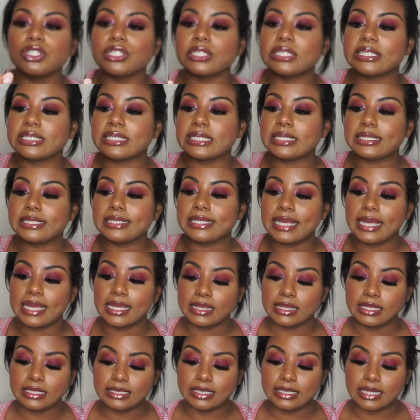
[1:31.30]
is the Take
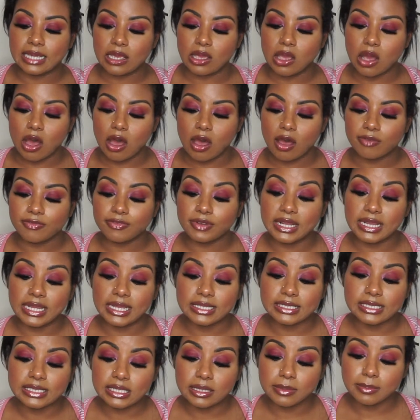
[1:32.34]
the Day Off
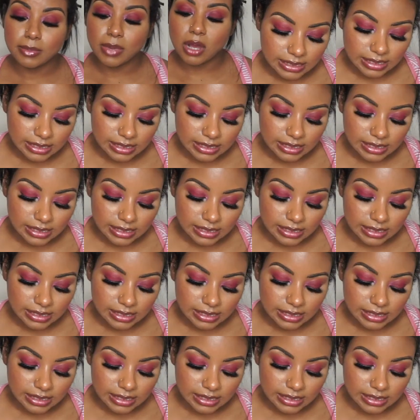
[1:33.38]
Cleansing Balm.